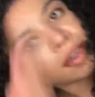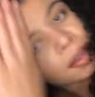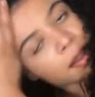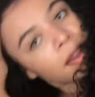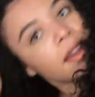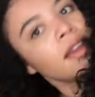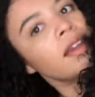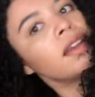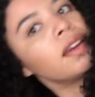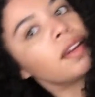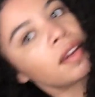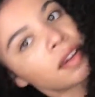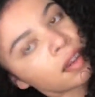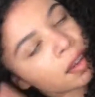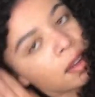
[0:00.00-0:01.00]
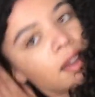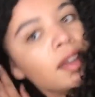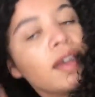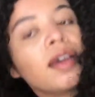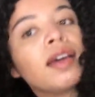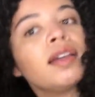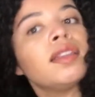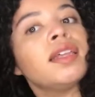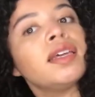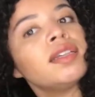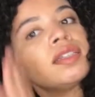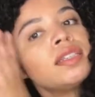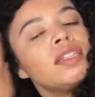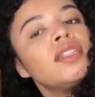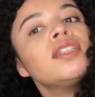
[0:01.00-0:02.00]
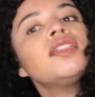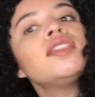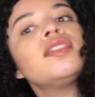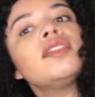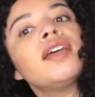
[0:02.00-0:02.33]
And this just